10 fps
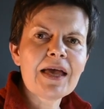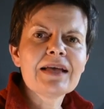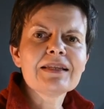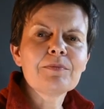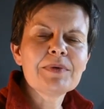
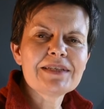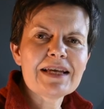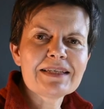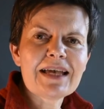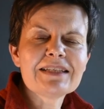There'll be
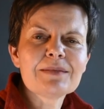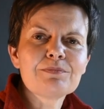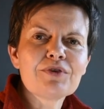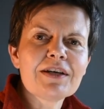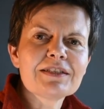dedicated
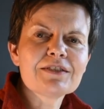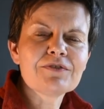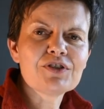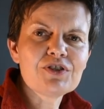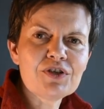prizes for
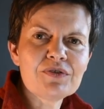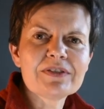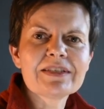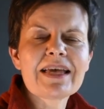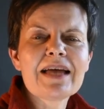students
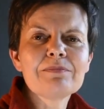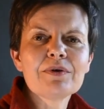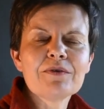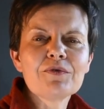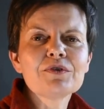again, but
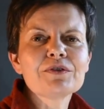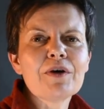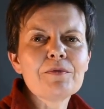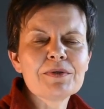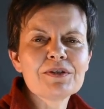we've also
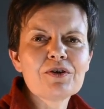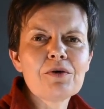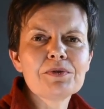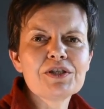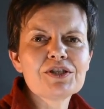opened the
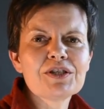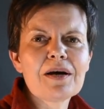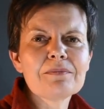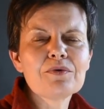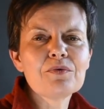competition
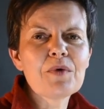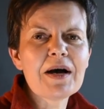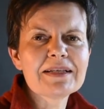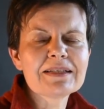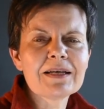up more
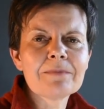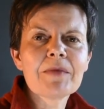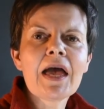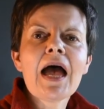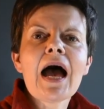widely.
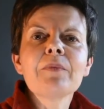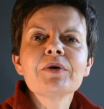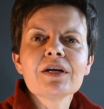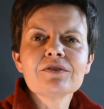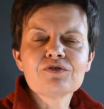And we're
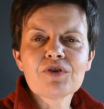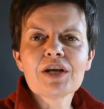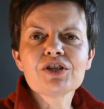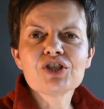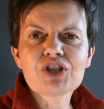going to try
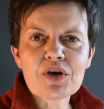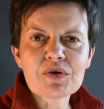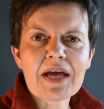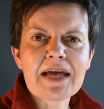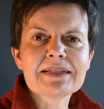and
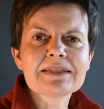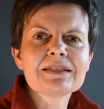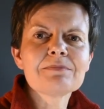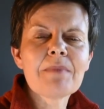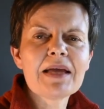showcase
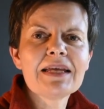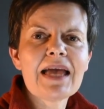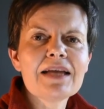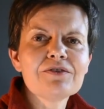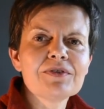as many
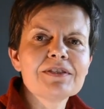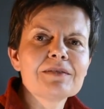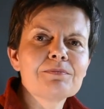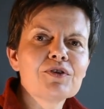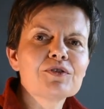entries as
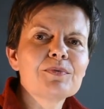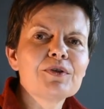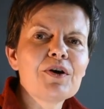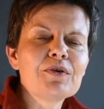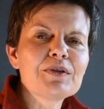
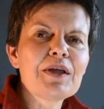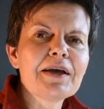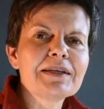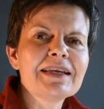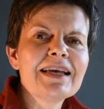possible
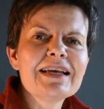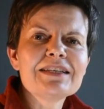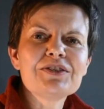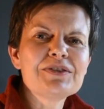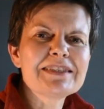online
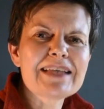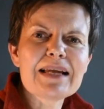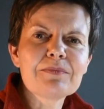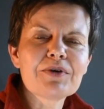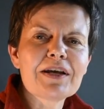to
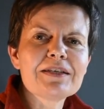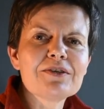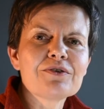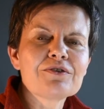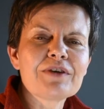celebrate
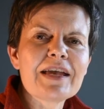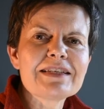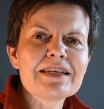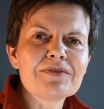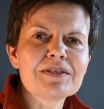your
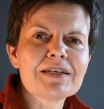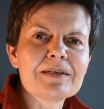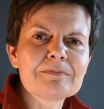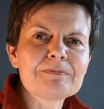creativity.